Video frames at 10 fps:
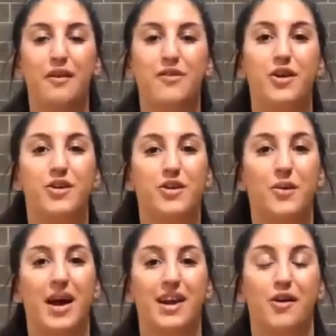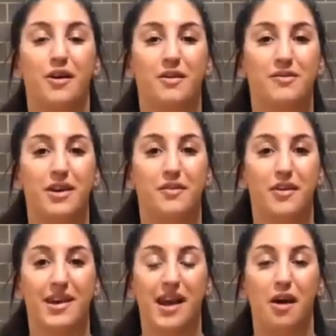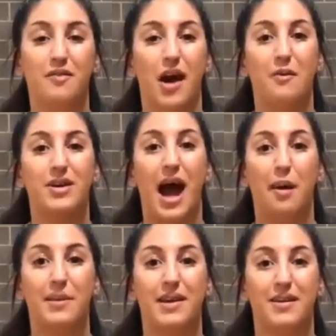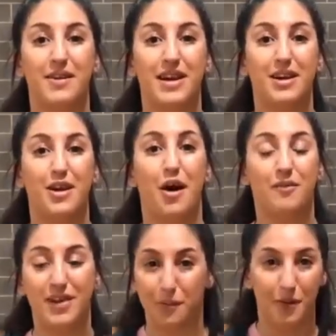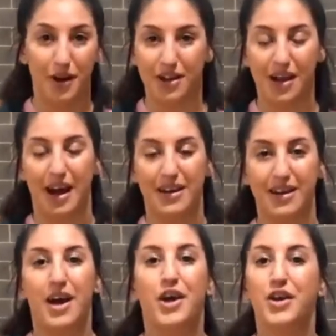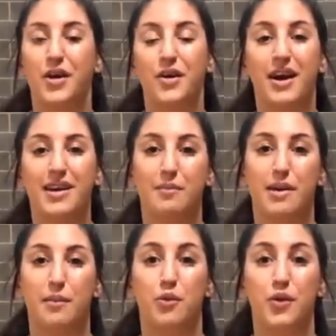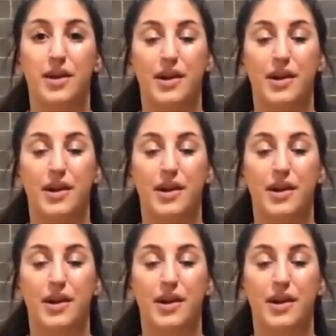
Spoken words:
If you do any choreography of yourself, I would absolutely love to watch and show you guys some support.